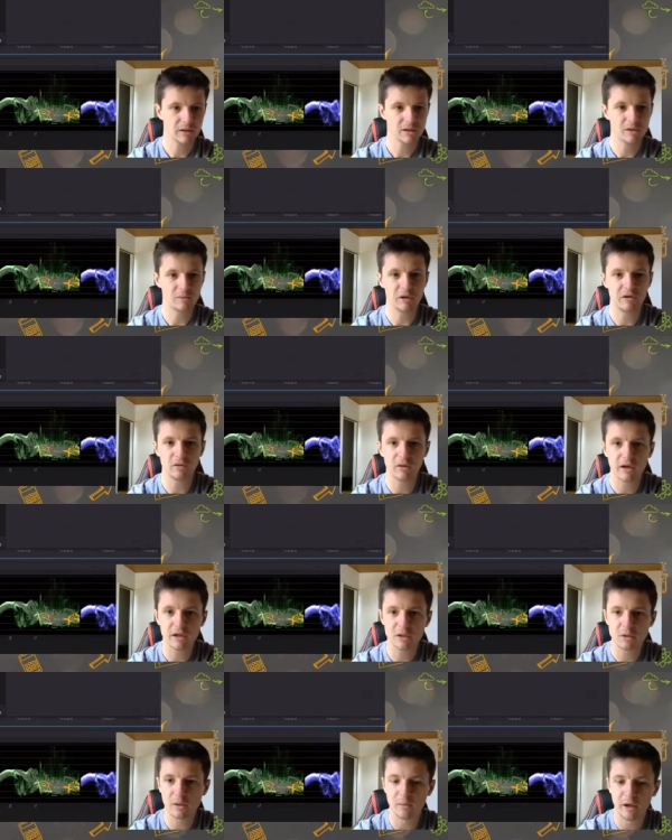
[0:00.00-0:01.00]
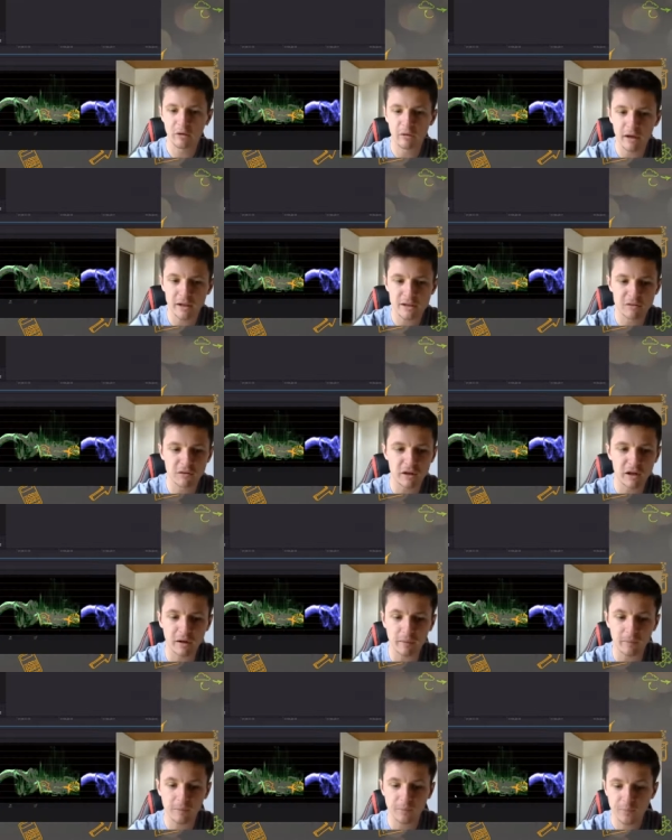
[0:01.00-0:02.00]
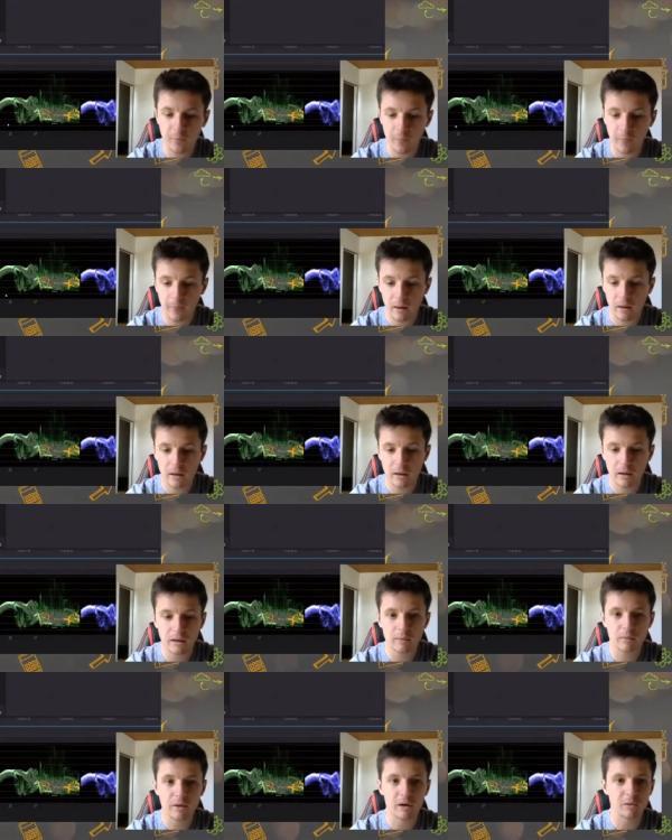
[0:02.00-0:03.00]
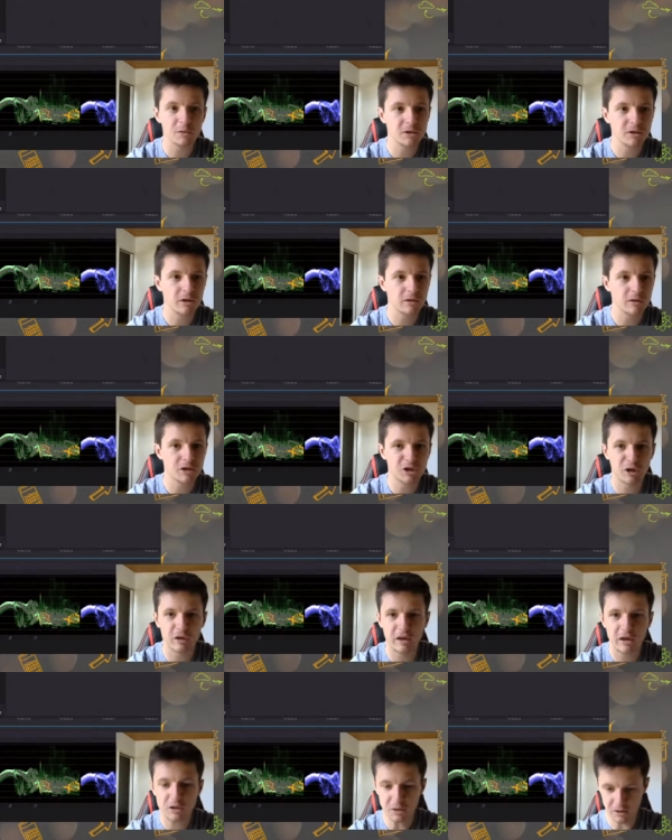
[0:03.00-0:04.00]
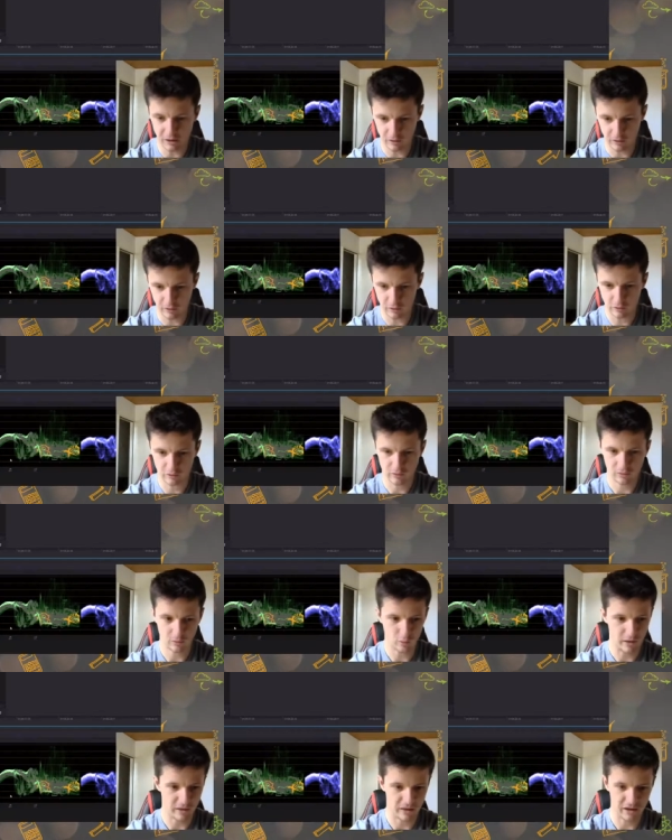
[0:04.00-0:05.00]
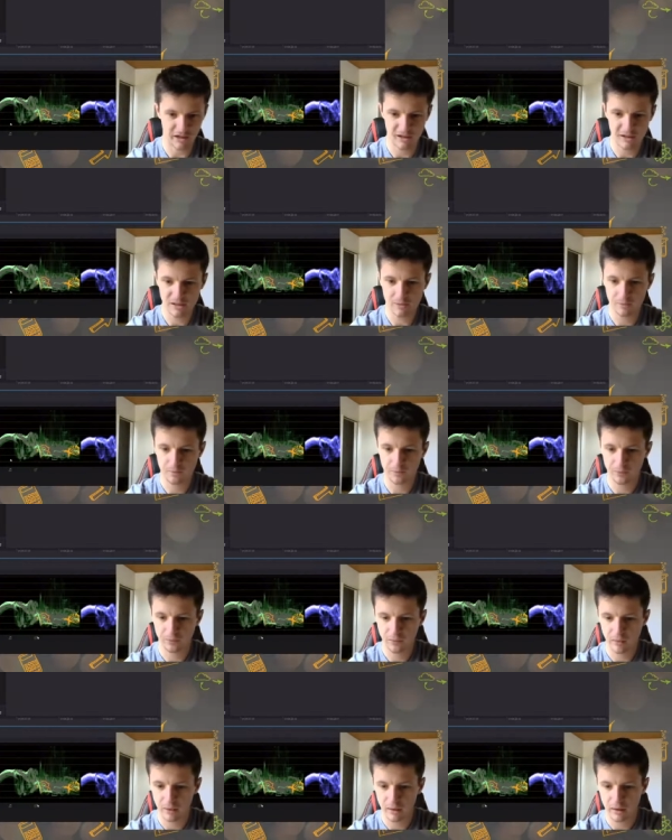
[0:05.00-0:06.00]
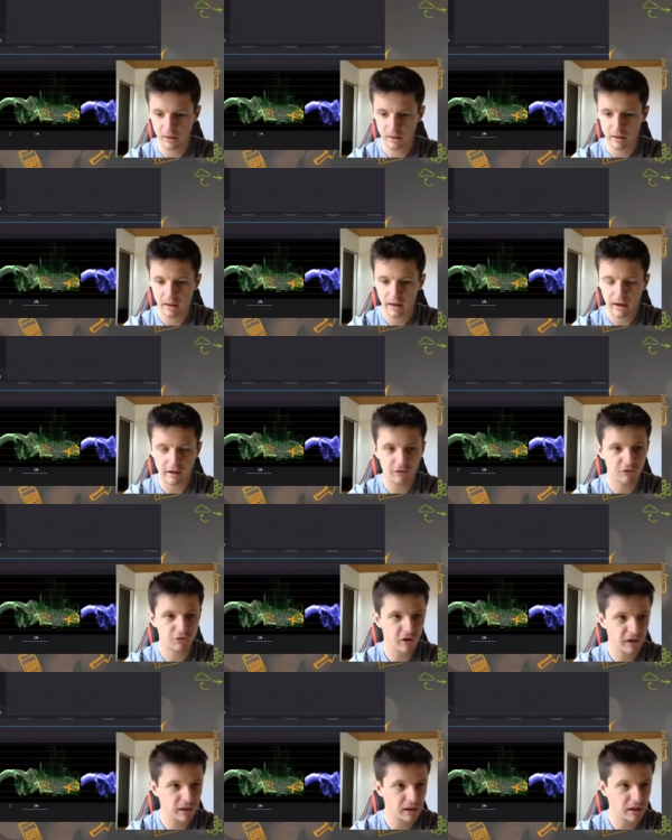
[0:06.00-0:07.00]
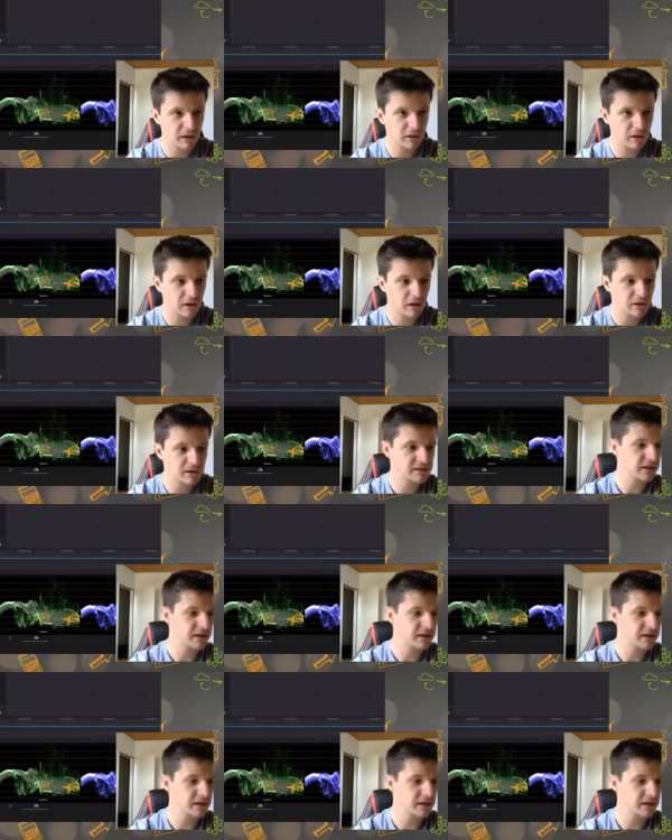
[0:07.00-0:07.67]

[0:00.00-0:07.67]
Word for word: to be extremely creative in here. But I was just going to show you that just so you know where that is. And finally, the last